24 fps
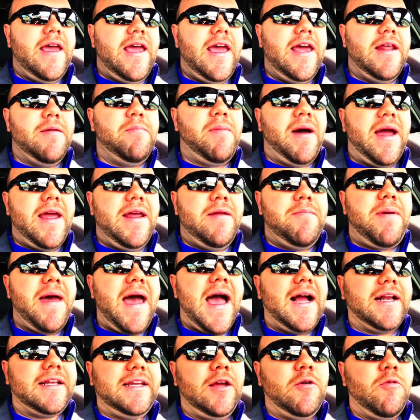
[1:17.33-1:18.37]
And by
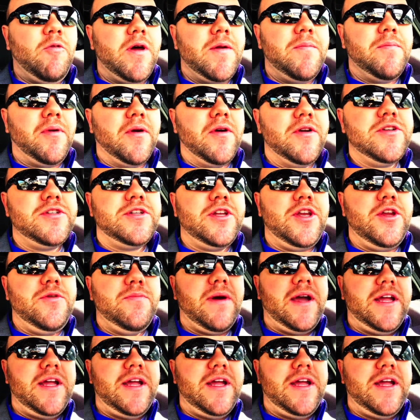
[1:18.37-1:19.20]
impacting one person, you